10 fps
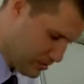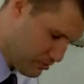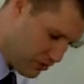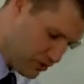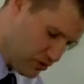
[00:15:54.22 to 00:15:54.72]

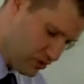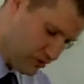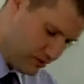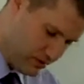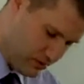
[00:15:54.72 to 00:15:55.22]
Let me read
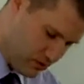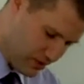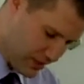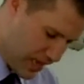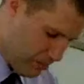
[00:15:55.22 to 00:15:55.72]
you
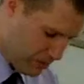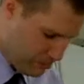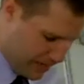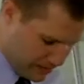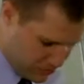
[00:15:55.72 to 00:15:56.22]
just a couple
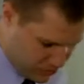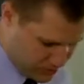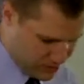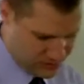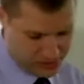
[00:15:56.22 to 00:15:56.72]
of
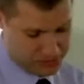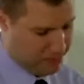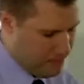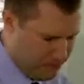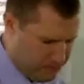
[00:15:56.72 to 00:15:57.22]
passages. There's
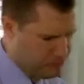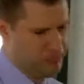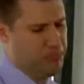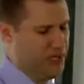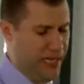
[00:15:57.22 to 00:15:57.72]

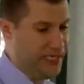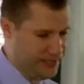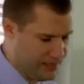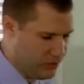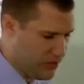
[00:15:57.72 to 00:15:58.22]

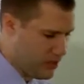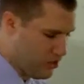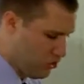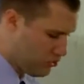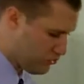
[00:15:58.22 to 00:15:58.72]
plenty that we
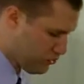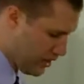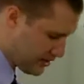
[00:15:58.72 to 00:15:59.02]
could go through.